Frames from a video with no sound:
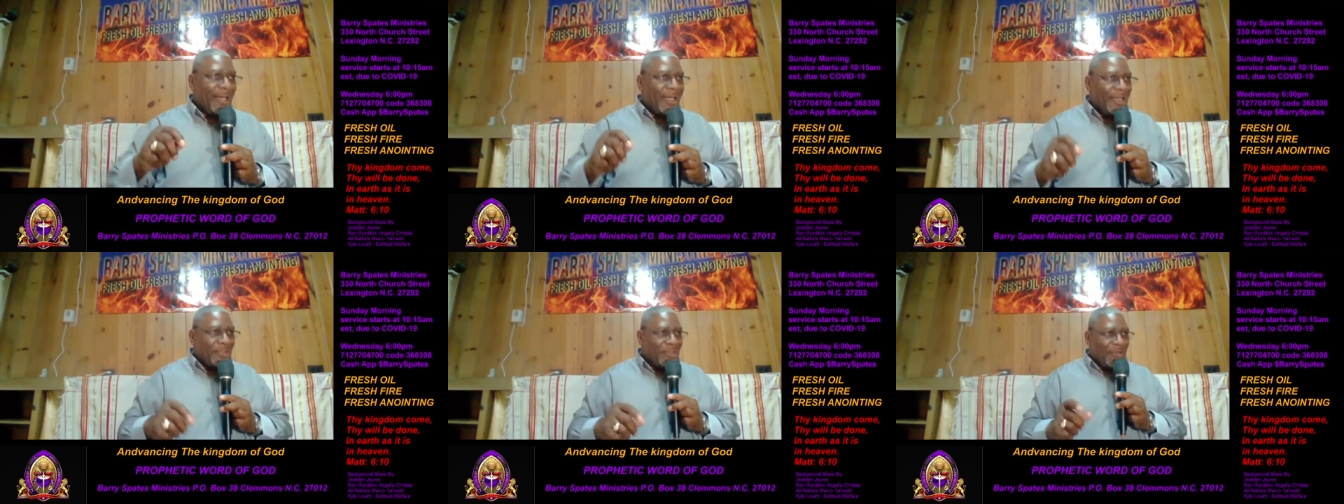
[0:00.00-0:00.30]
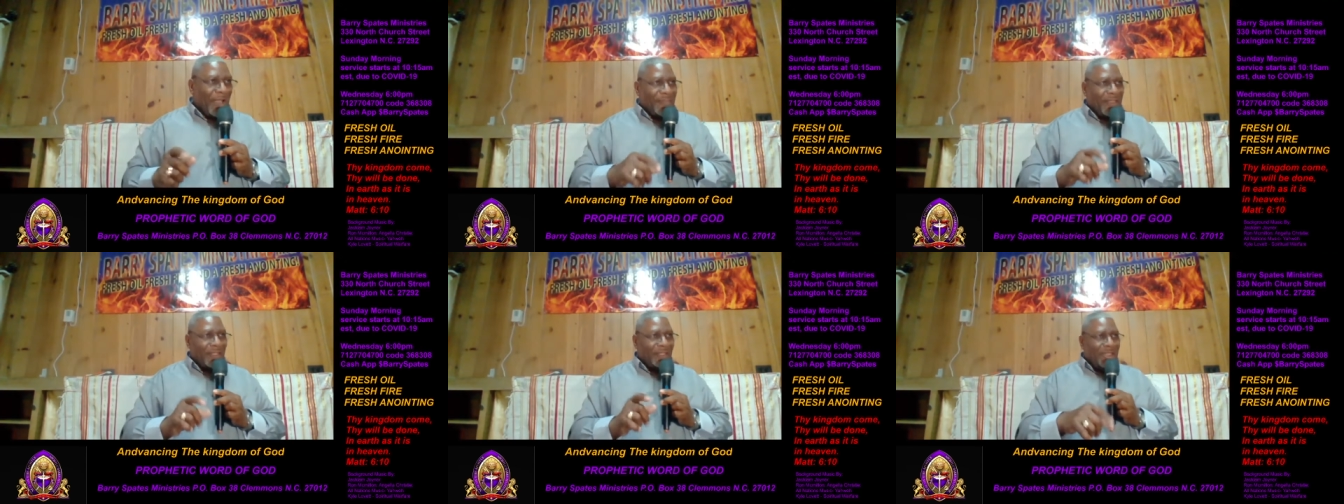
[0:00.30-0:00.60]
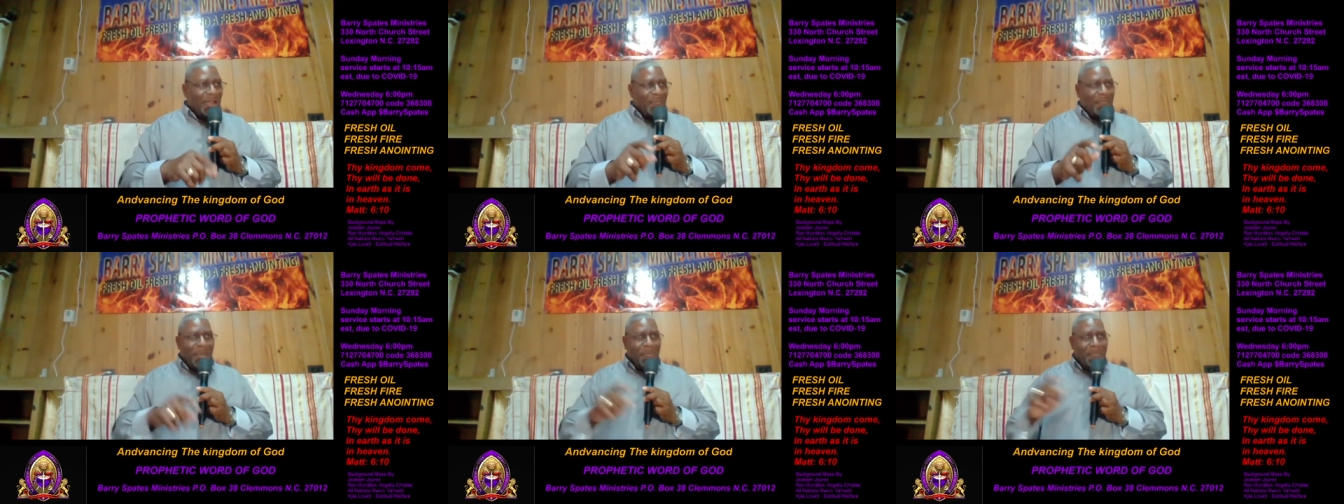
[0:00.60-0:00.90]
You got to
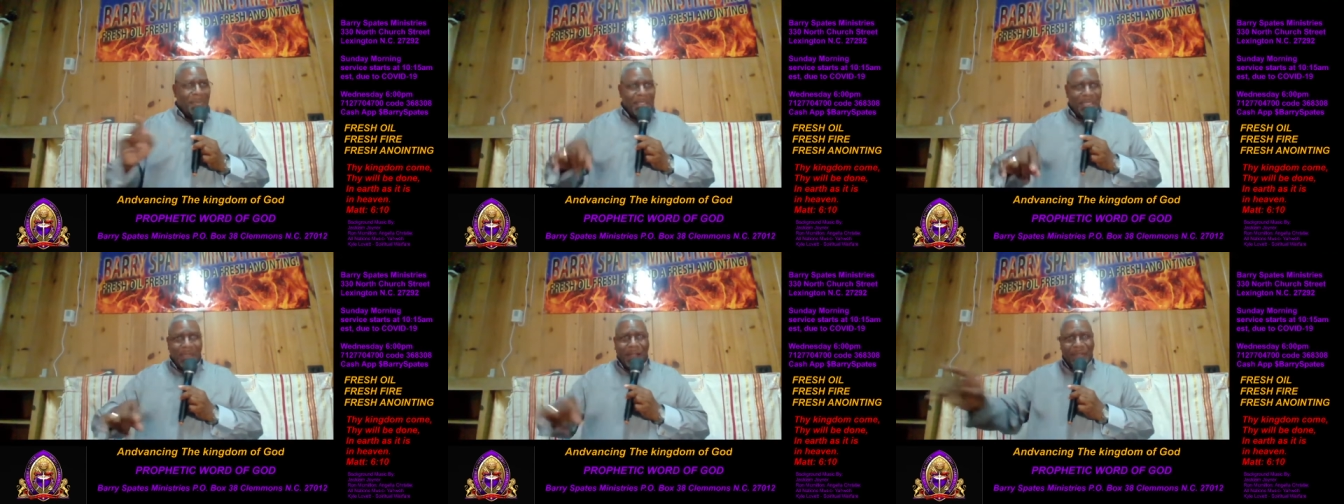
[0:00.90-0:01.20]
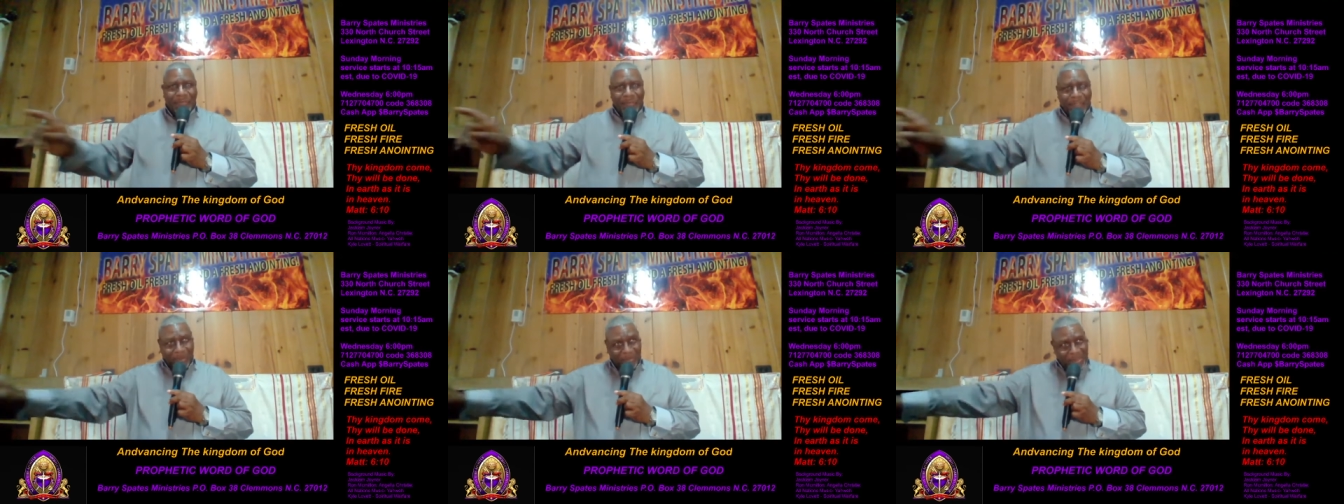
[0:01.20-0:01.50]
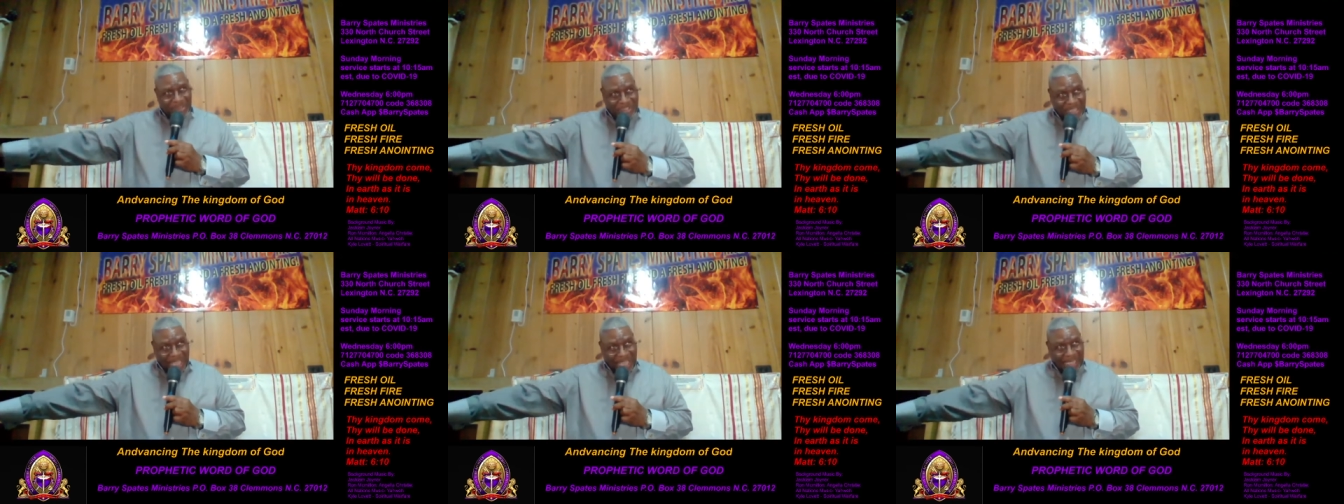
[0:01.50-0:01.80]
love them beyond their
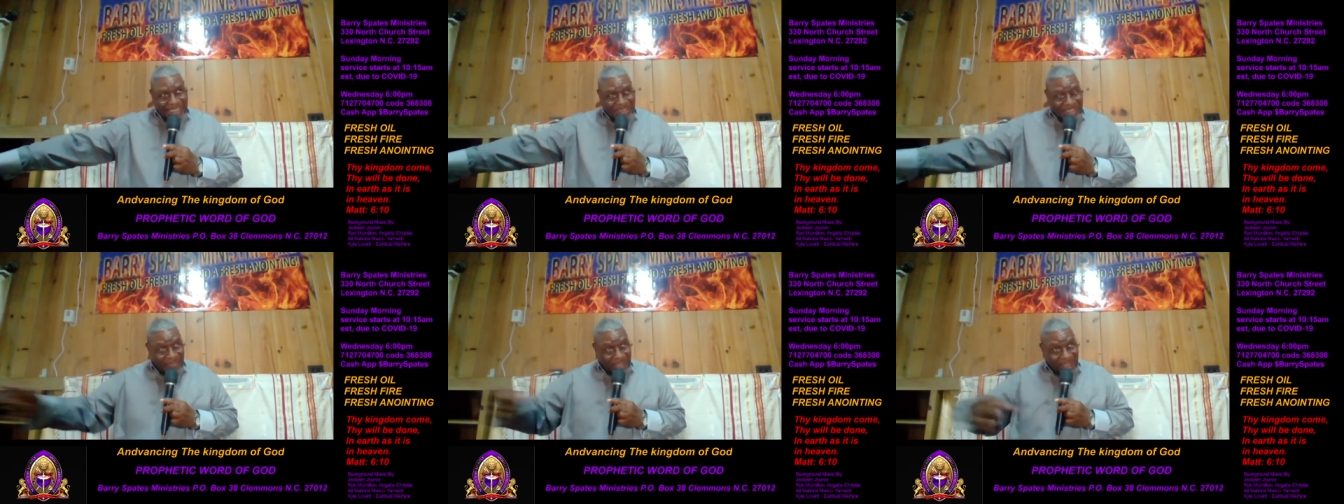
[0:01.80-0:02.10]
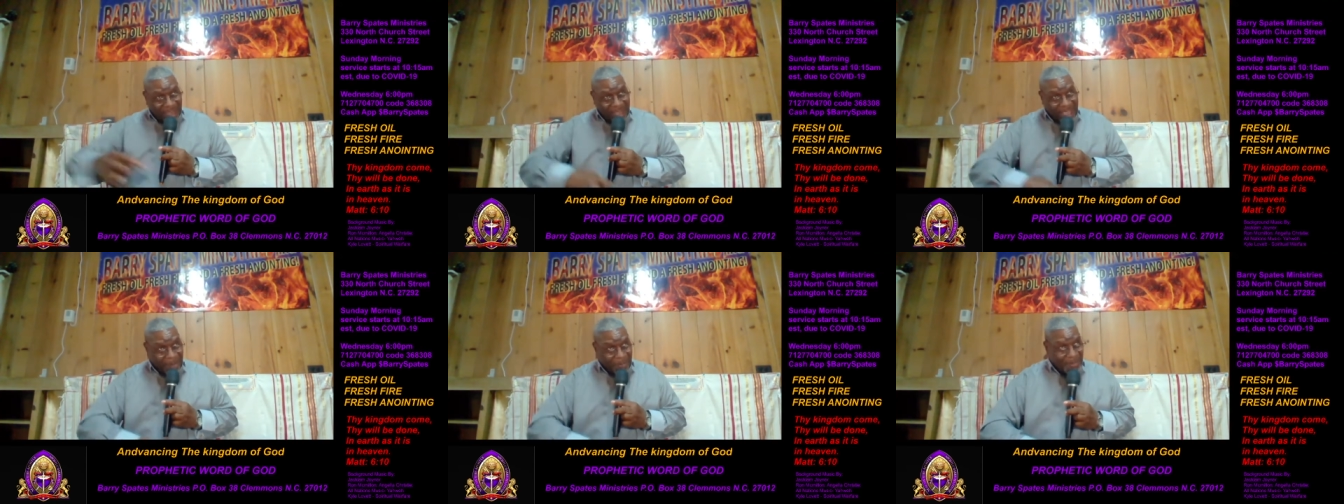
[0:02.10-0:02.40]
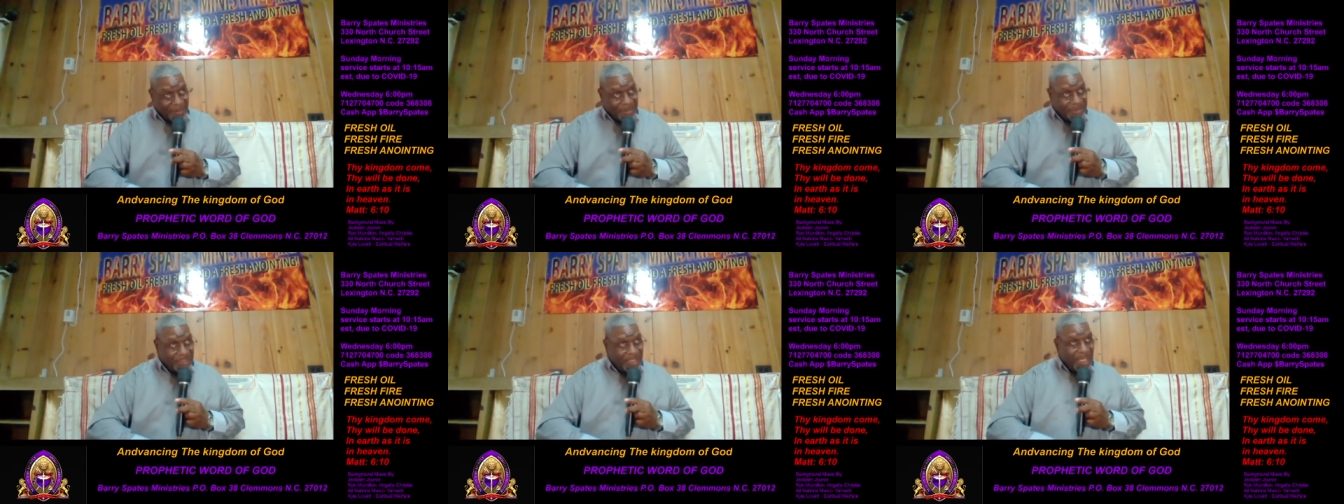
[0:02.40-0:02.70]
mistakes and their
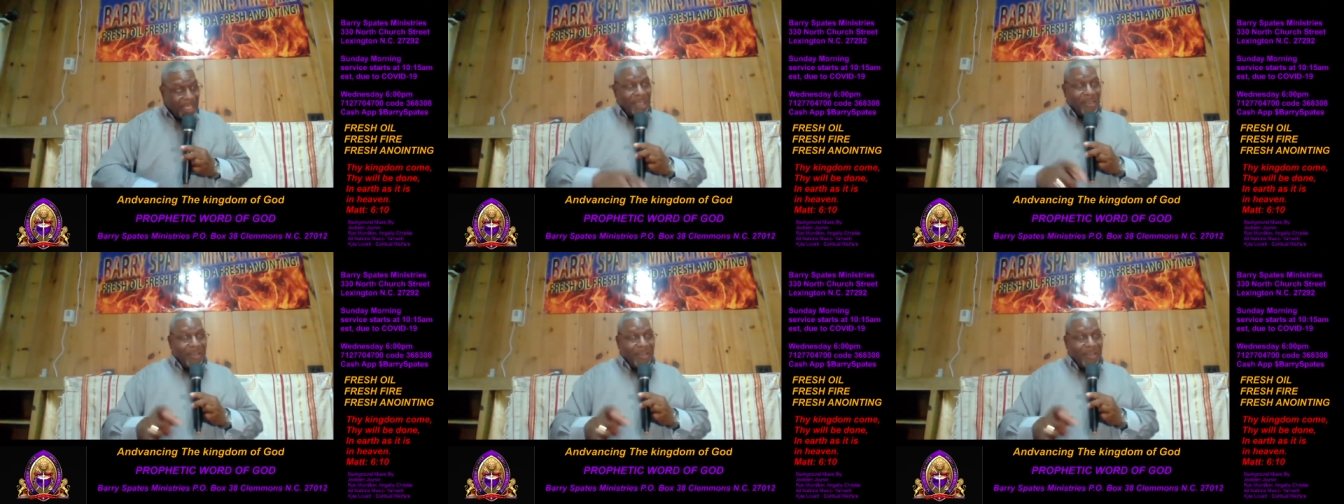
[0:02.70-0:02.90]
errors.